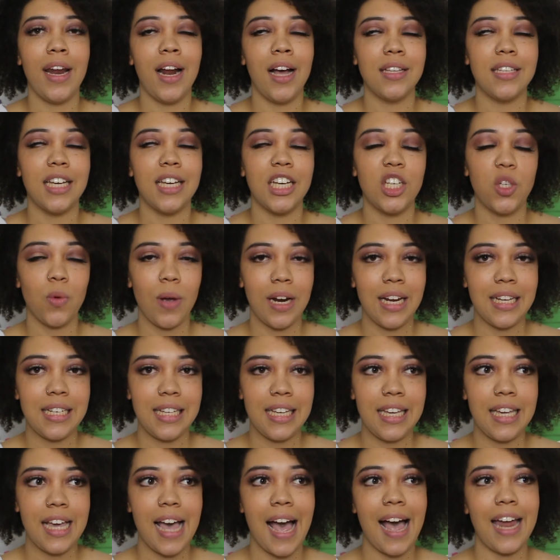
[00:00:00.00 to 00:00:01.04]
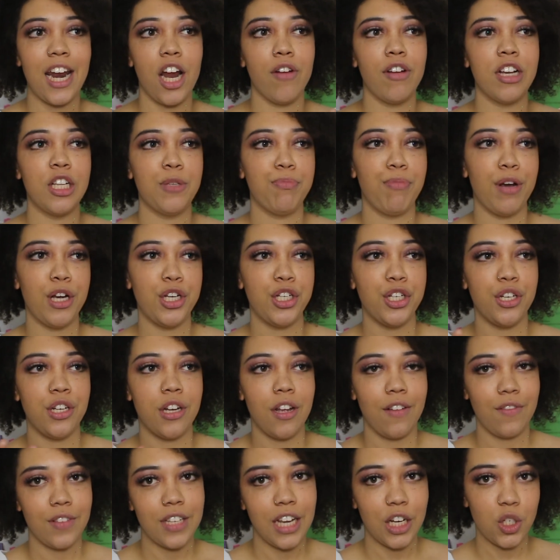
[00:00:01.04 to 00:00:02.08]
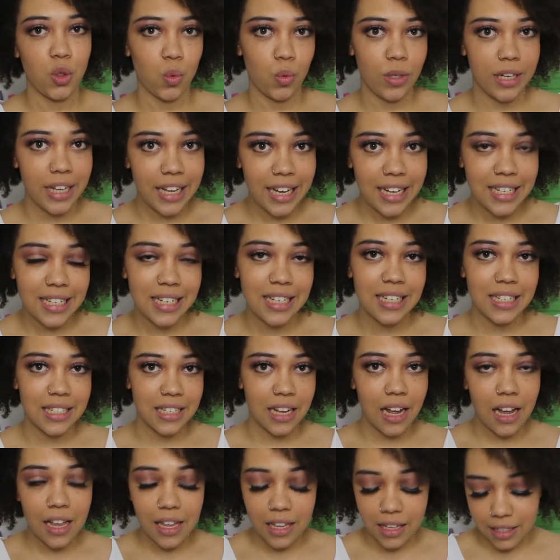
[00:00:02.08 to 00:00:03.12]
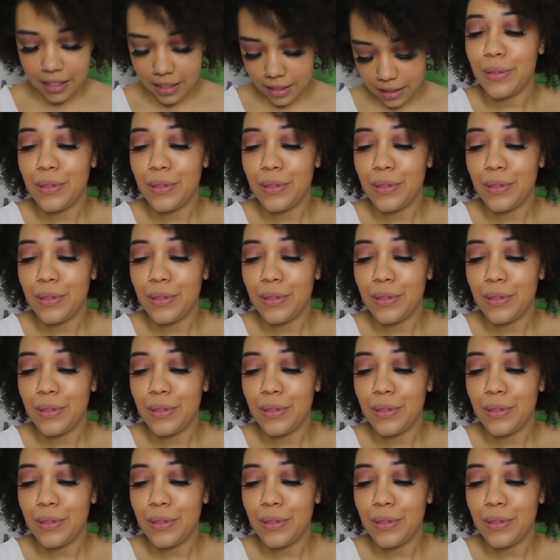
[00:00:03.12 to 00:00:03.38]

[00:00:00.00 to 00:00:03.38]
our sexuality and our expression of sexual needs and desires.